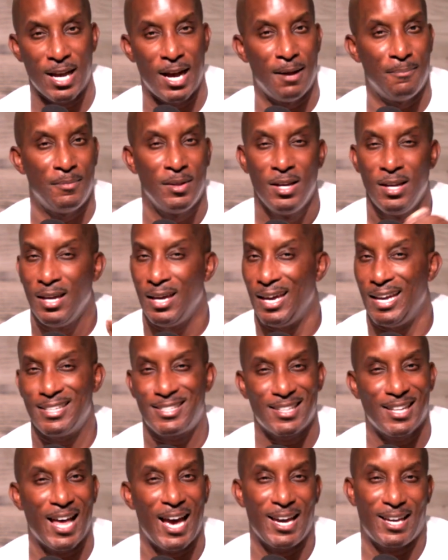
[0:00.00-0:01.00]
Um, it's
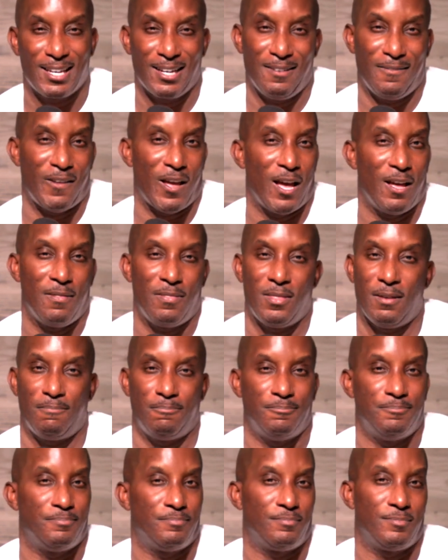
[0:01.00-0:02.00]
like uh,
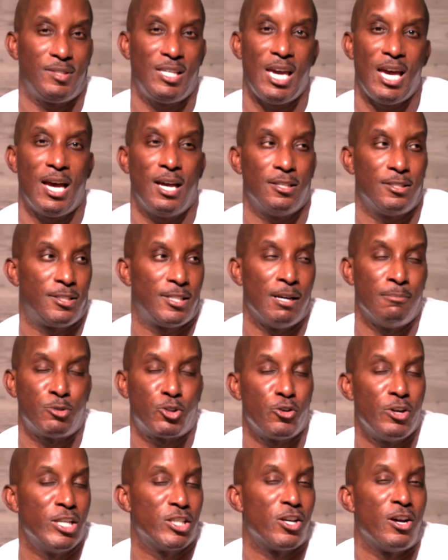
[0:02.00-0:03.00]
yeah, some
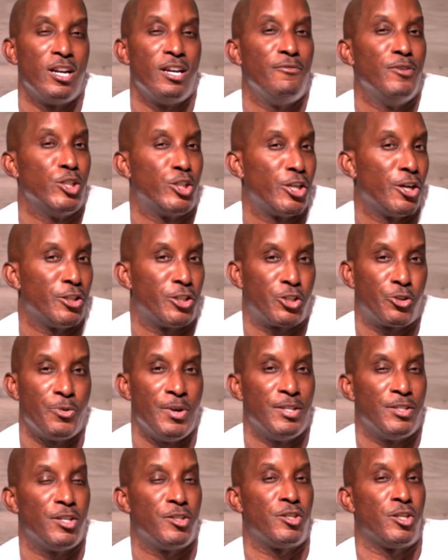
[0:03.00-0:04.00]
trends aren't even church
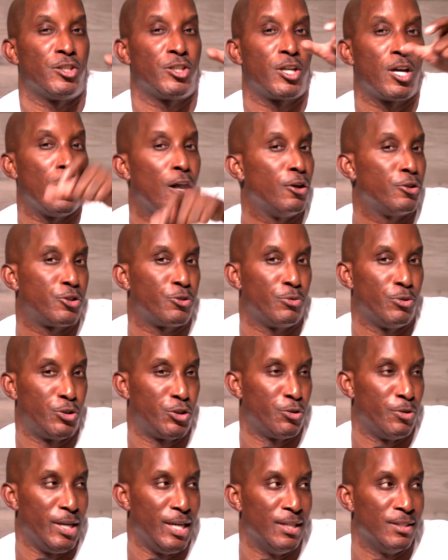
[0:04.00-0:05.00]
trends. They're just cultural
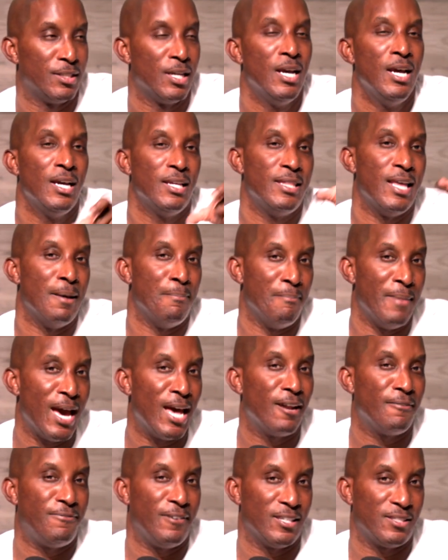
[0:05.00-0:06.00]
trends that
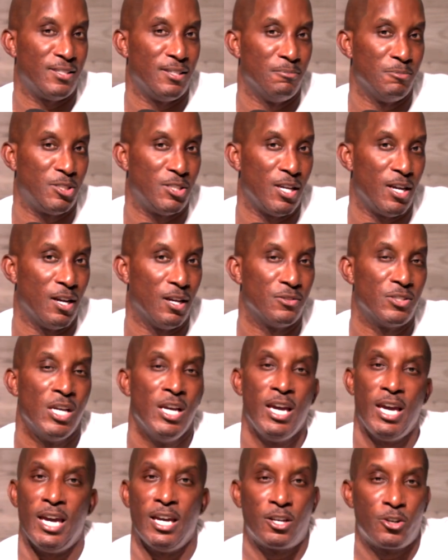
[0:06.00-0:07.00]
manifest themselves
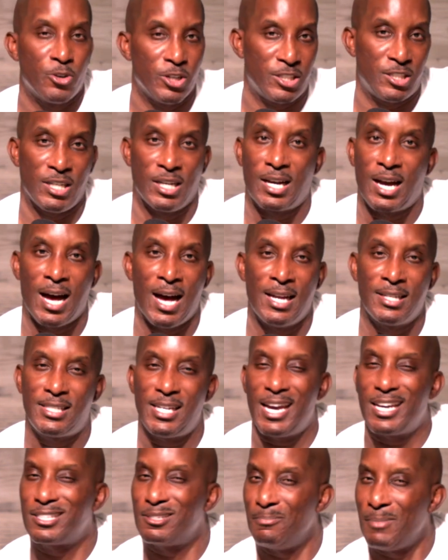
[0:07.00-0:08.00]
in Christian
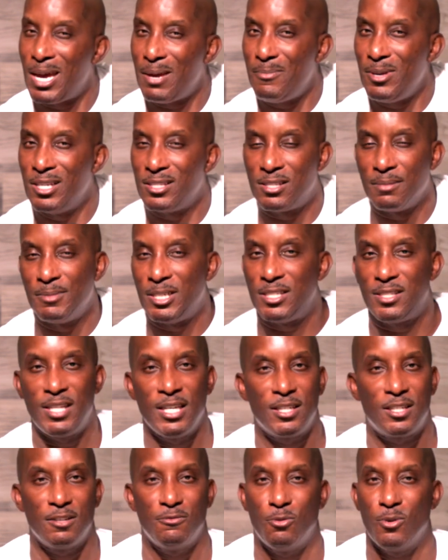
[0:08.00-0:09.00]
context, maybe in some
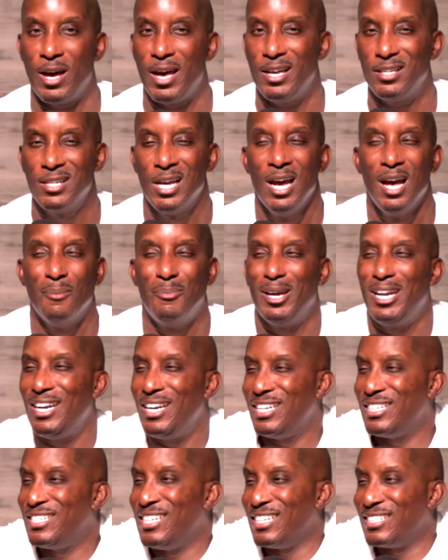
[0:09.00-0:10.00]
distinctive ways, but
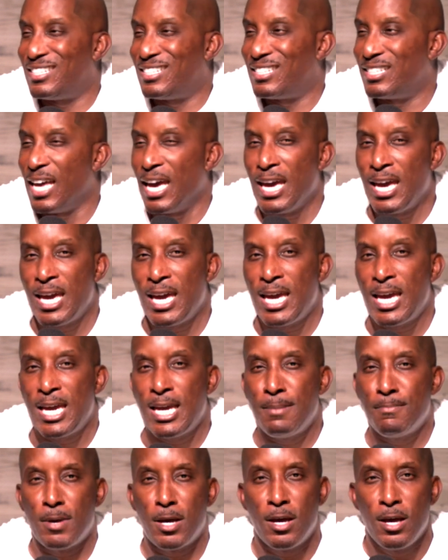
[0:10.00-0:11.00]
it is the
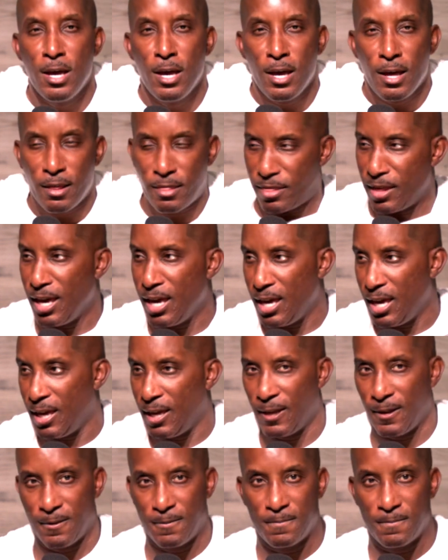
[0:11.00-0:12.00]
same thing.